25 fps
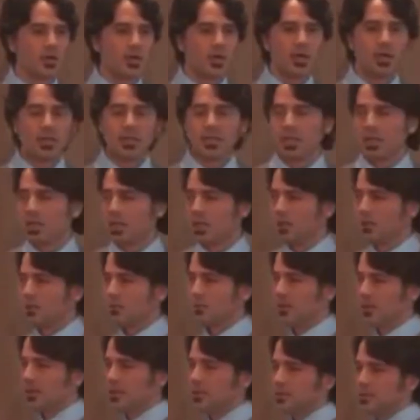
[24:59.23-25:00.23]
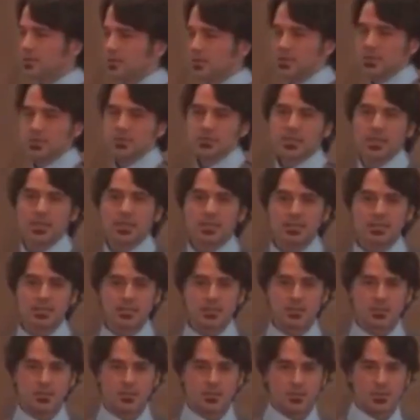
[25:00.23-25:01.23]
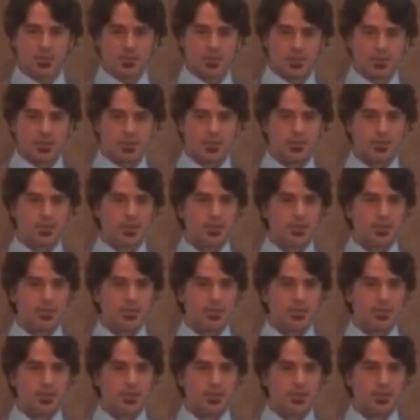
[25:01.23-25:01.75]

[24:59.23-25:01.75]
wrong, run to the drugstore.